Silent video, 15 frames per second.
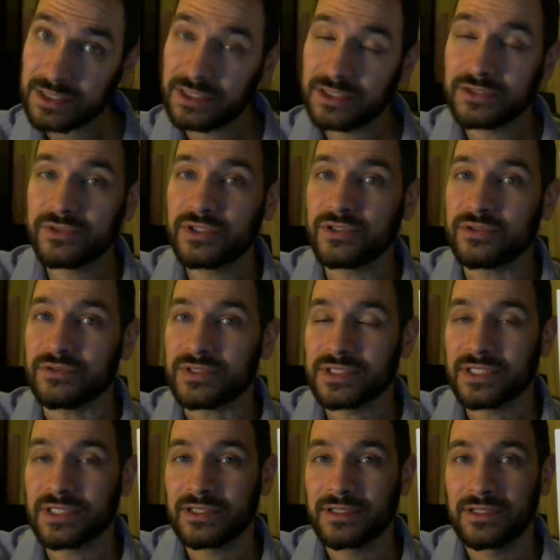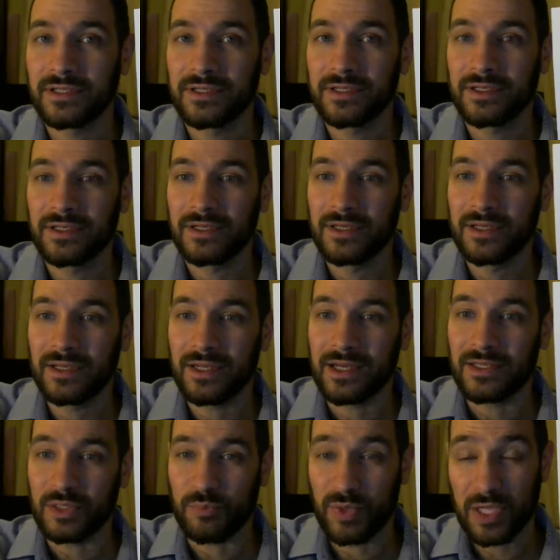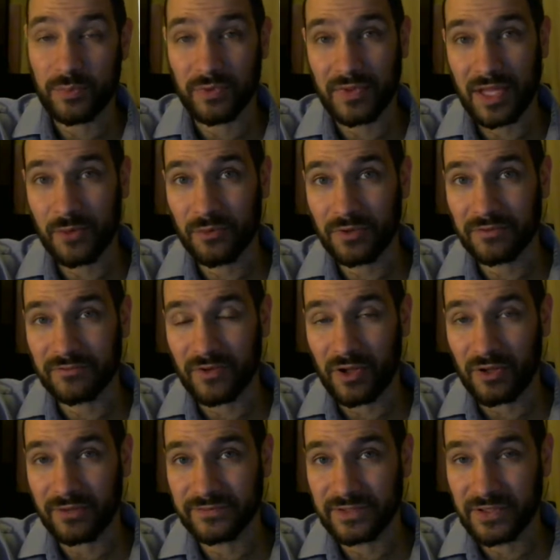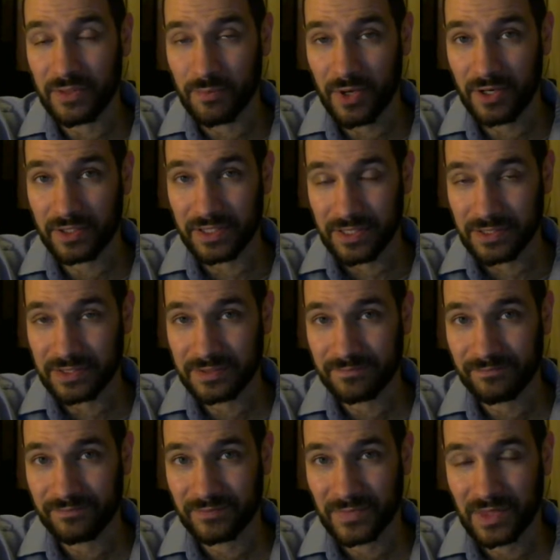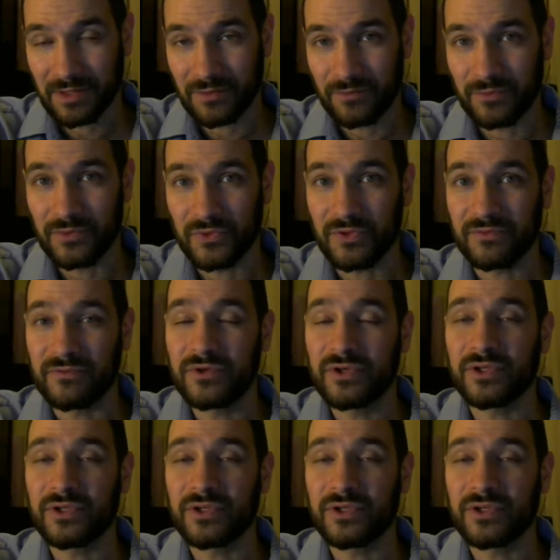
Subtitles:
introduced, and the people that were involved in the market were the